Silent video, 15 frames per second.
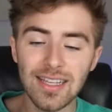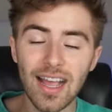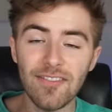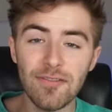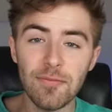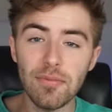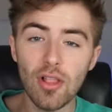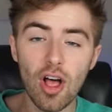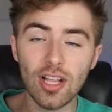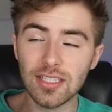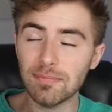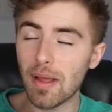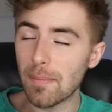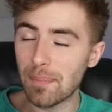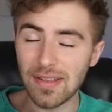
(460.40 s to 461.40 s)
I've lost
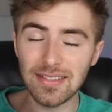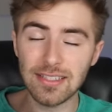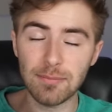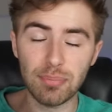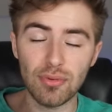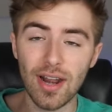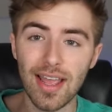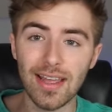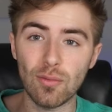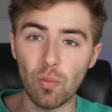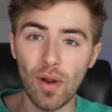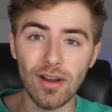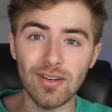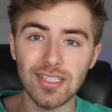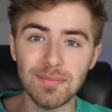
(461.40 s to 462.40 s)
my piece of bread.
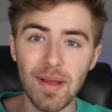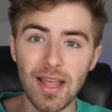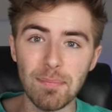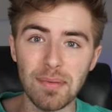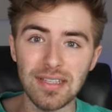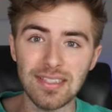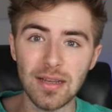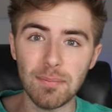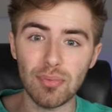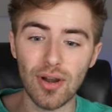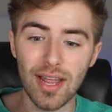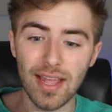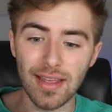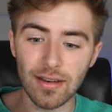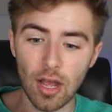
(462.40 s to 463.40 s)
Where is my piece of
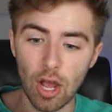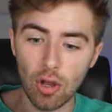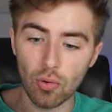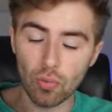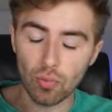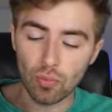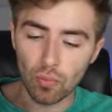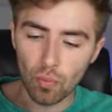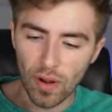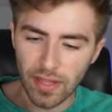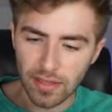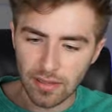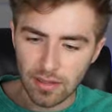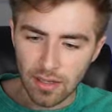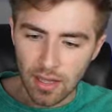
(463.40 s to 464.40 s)
bread? Oh,
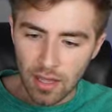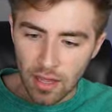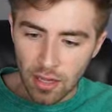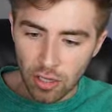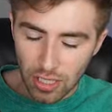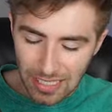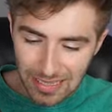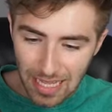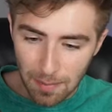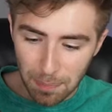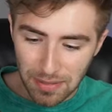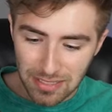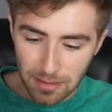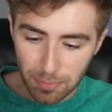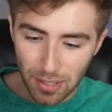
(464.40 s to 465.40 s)
wait. Look at that
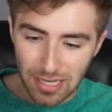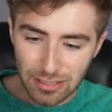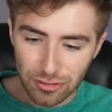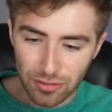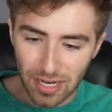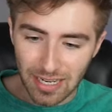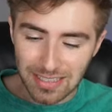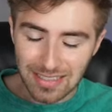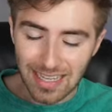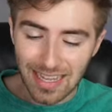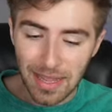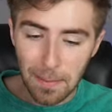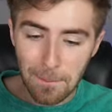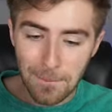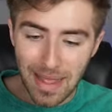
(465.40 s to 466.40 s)
piece of bread, you guys.
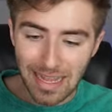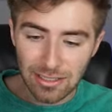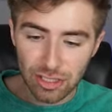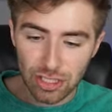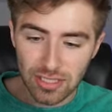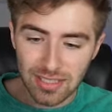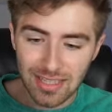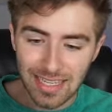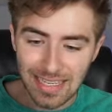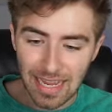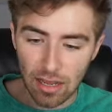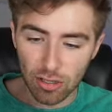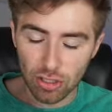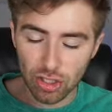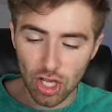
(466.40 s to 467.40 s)
It matches the
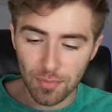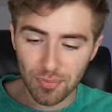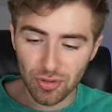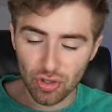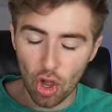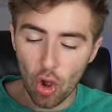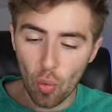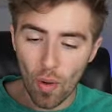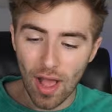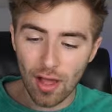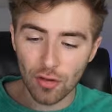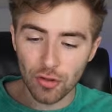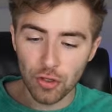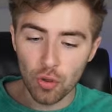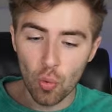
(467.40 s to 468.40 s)
countertop so
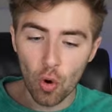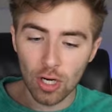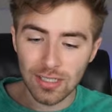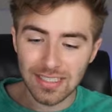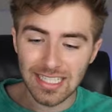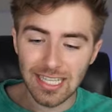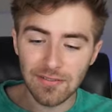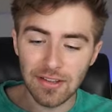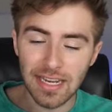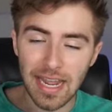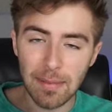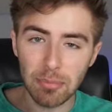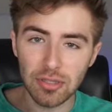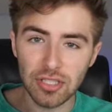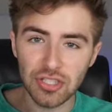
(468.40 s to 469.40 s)
well, you weren't even
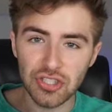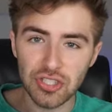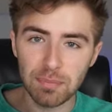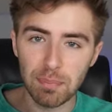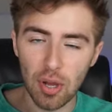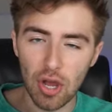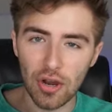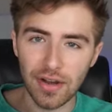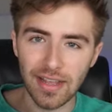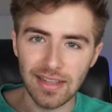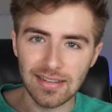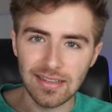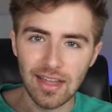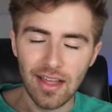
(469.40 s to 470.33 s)
able to spot it.